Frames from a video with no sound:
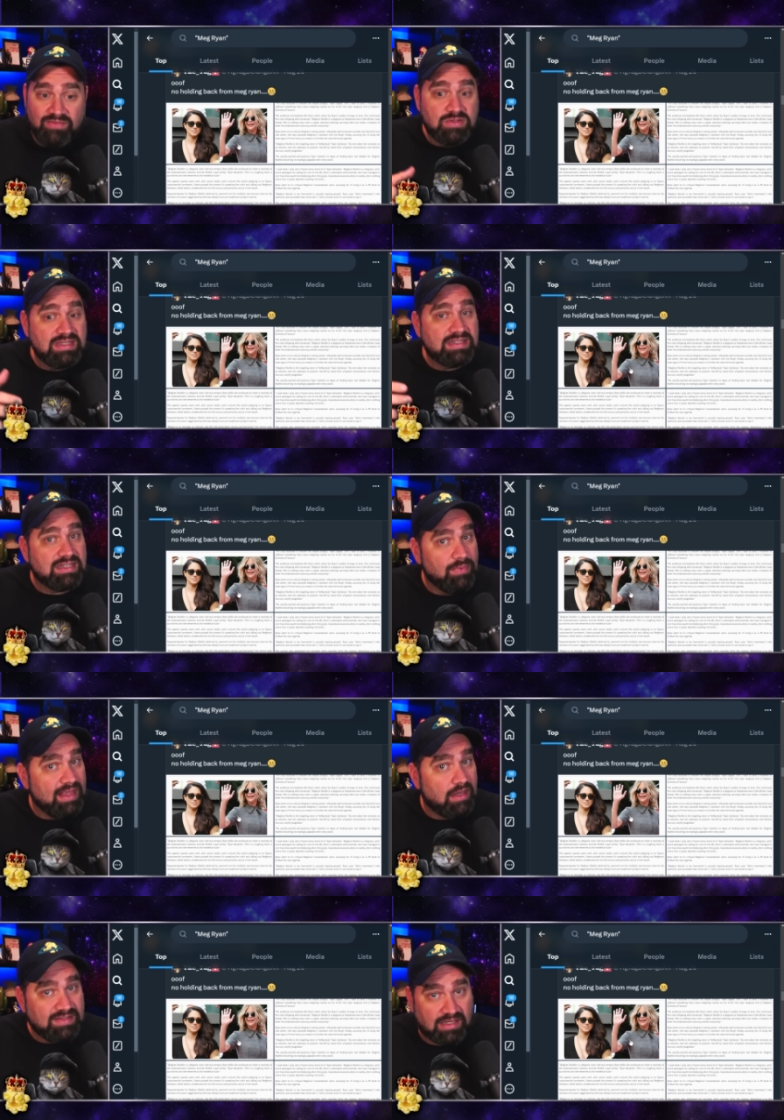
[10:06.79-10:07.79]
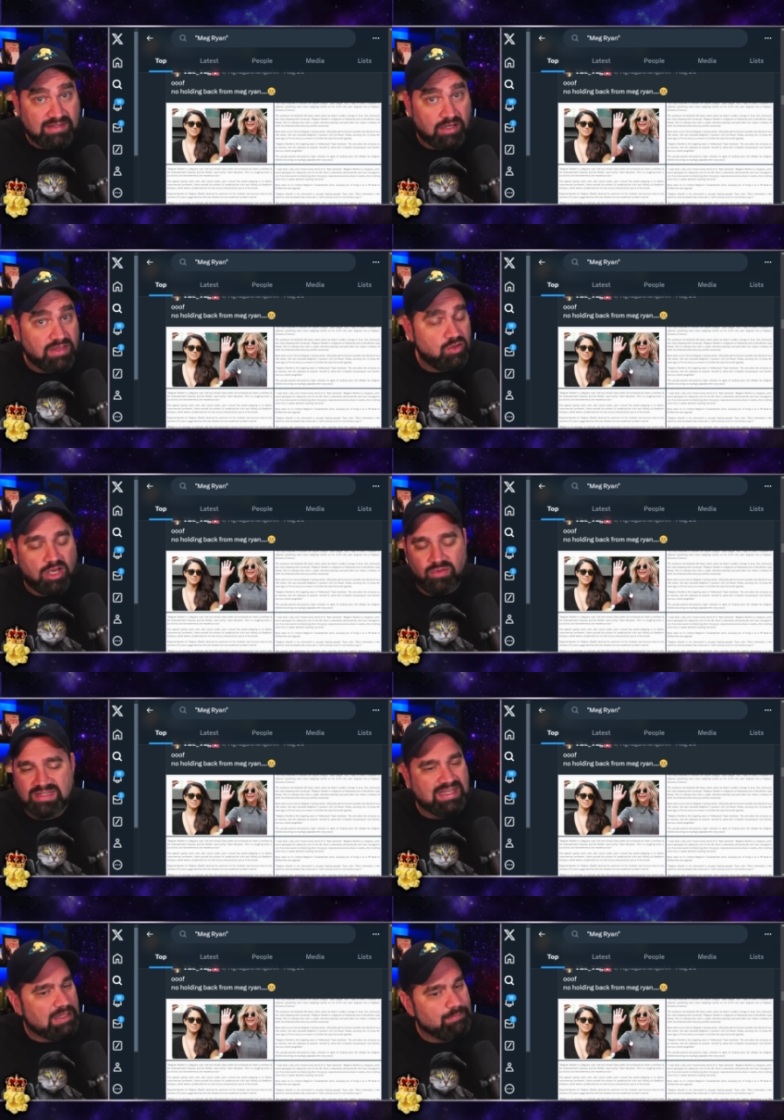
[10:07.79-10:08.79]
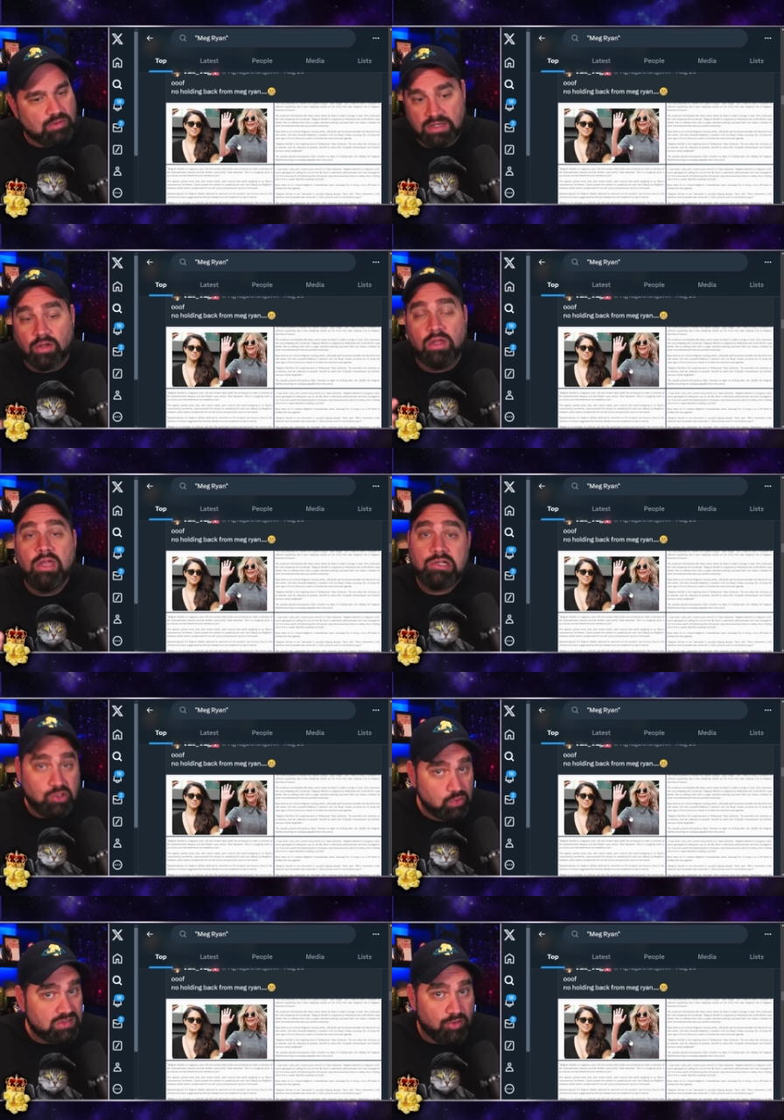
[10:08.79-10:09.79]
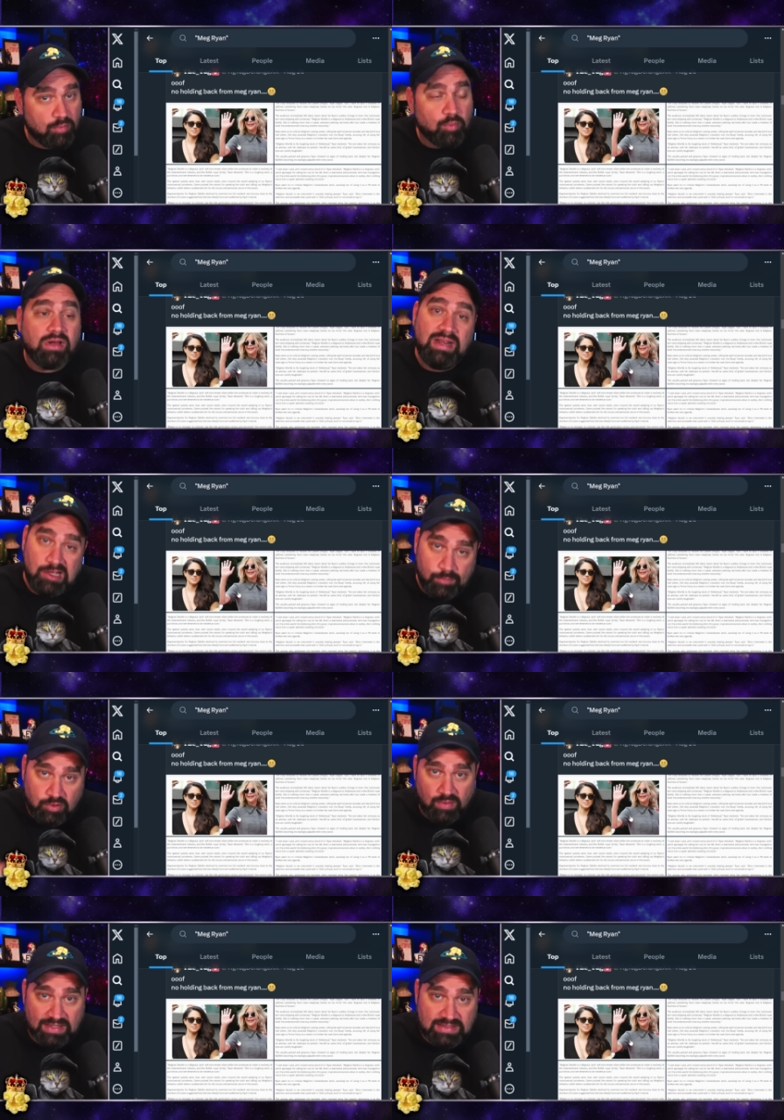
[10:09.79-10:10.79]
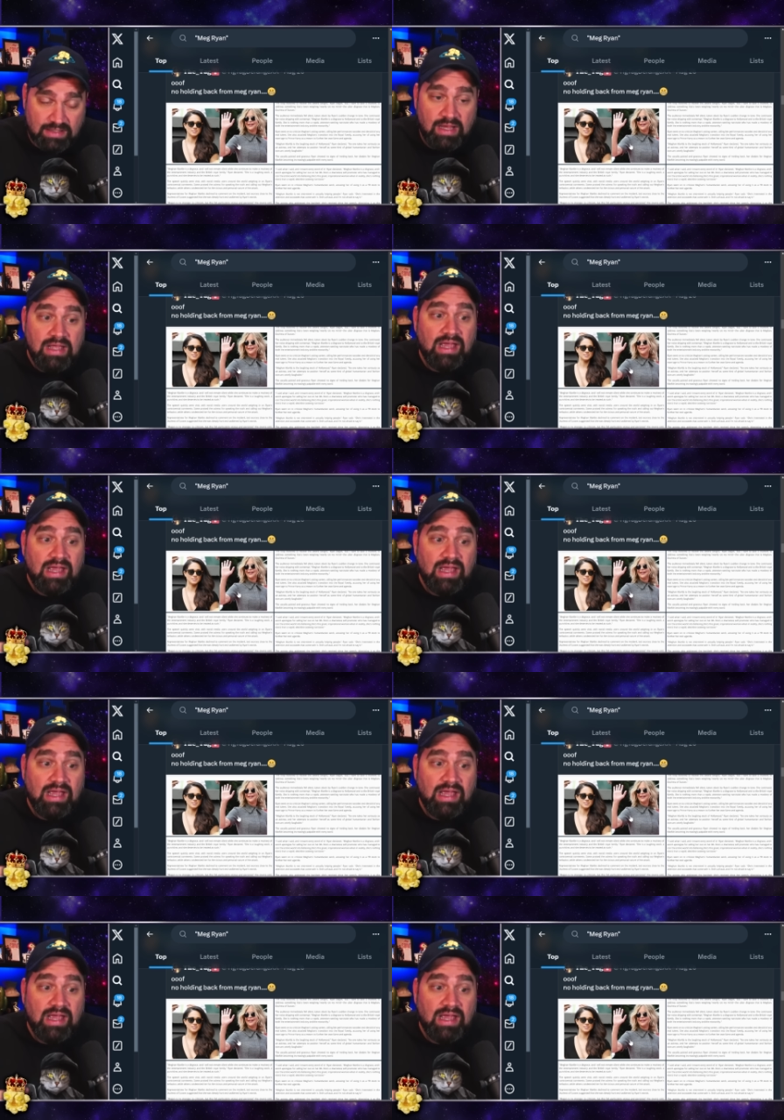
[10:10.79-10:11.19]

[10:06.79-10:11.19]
If you see something else out there that you know this can't be real, do some homework and help correct it.